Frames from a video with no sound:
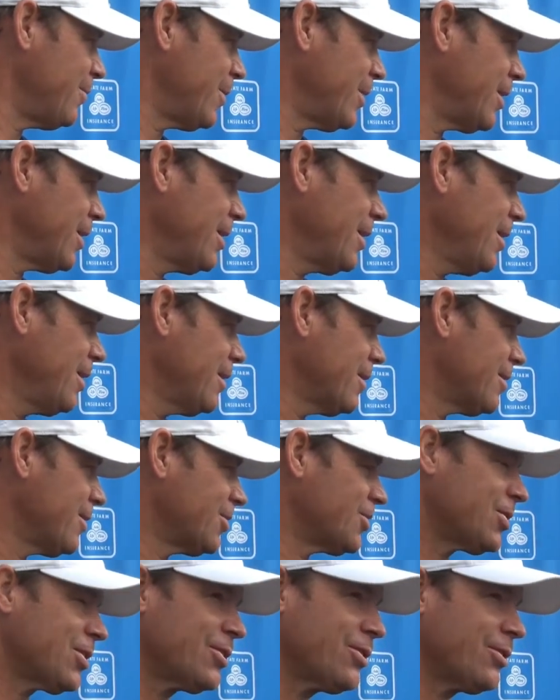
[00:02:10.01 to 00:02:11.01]
But
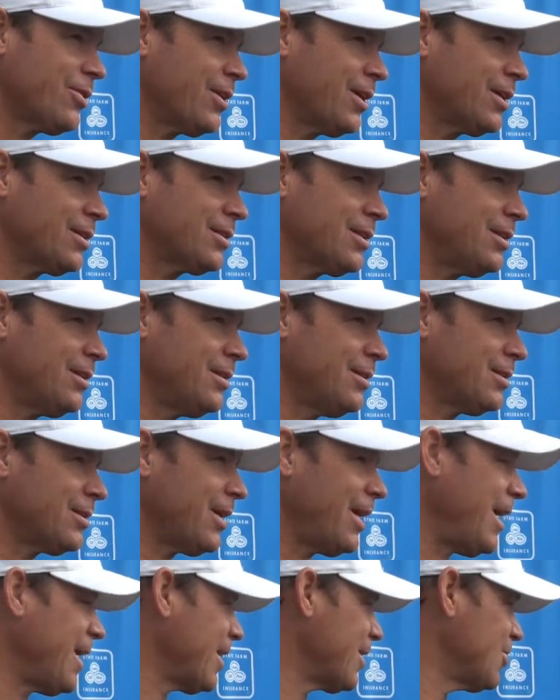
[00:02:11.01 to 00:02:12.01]
there's certain things that you
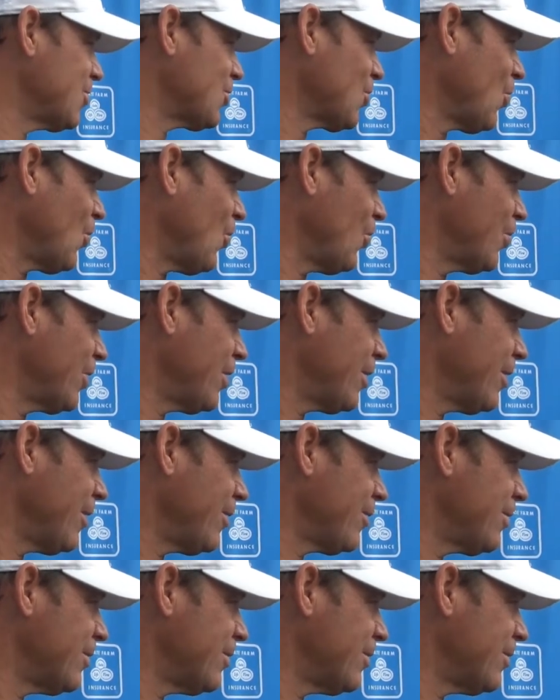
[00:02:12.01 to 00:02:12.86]
just can't control, you know.